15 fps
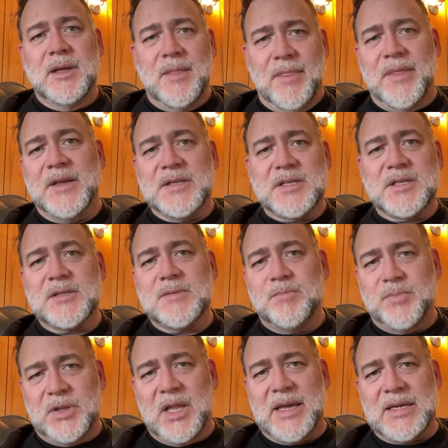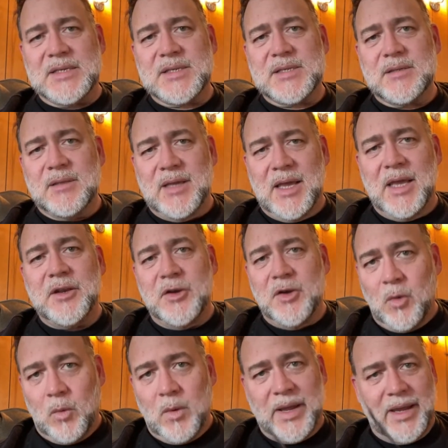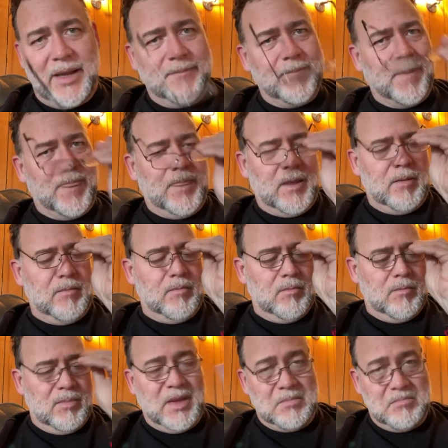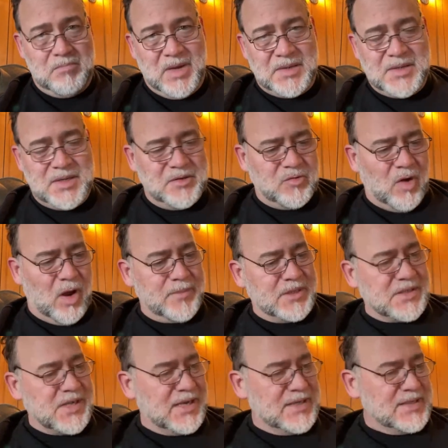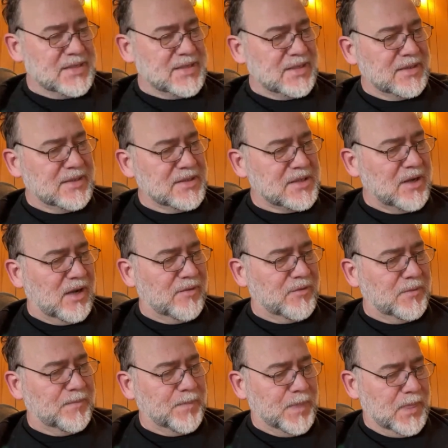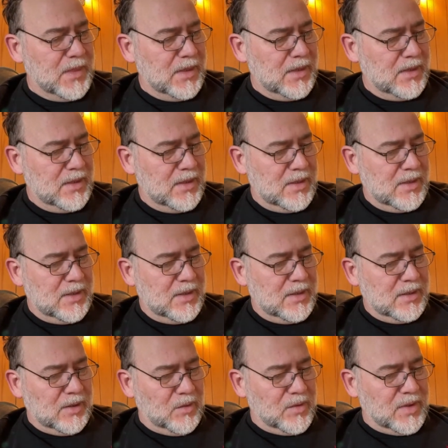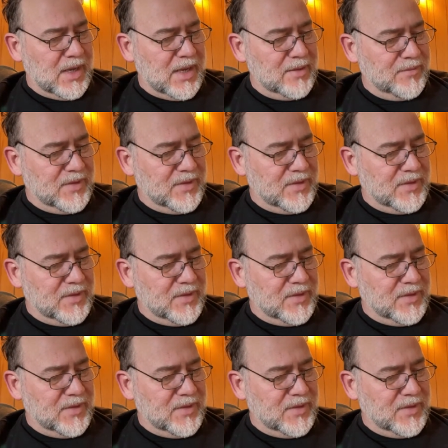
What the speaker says: this place hidden away that Mundy dramatizes in his novel. Okay.